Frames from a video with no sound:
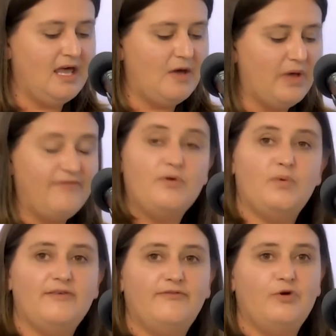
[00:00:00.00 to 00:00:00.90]
However,
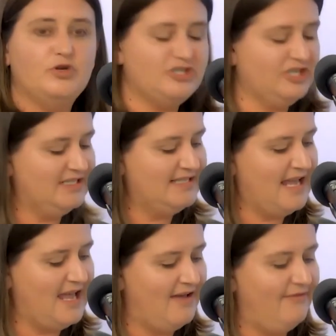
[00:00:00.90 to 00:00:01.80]
we're fortunate to
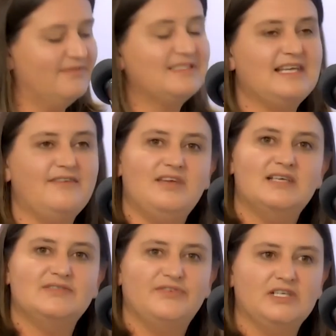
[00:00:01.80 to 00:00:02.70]
have
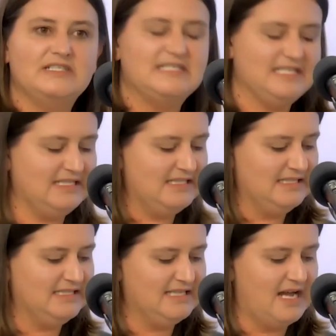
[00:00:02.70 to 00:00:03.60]
CVS volunteers
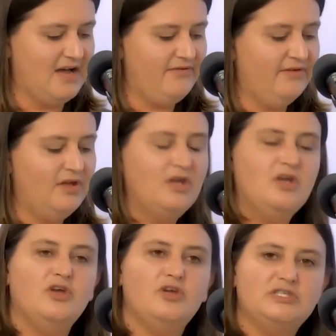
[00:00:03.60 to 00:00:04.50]
and staff
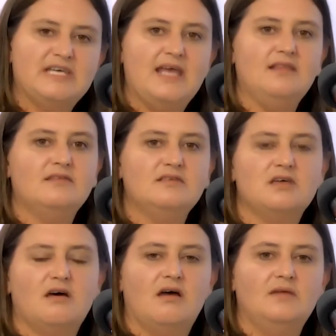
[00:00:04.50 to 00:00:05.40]
who take the
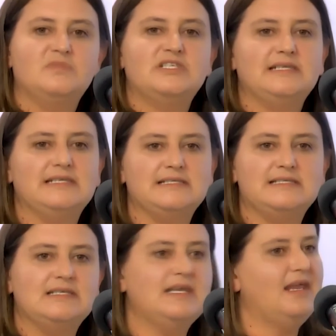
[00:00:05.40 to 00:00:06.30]
time to
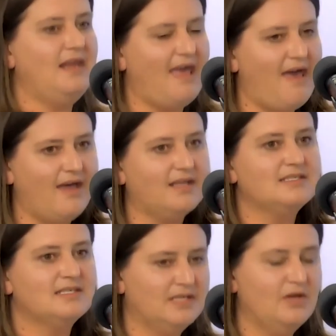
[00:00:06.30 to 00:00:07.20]
listen and
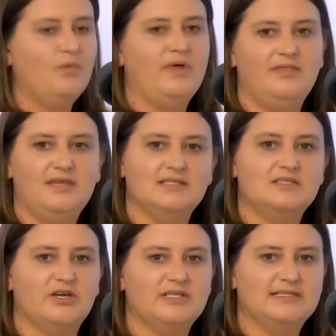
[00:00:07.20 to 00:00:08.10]
act when
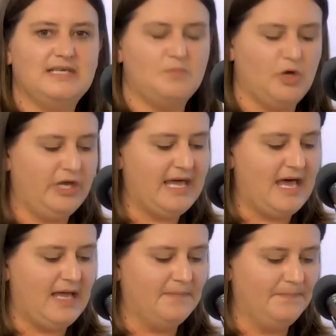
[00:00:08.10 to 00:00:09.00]
things don't seem
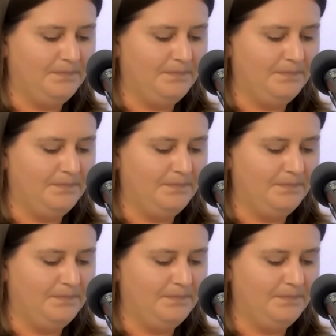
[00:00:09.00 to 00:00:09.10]
okay.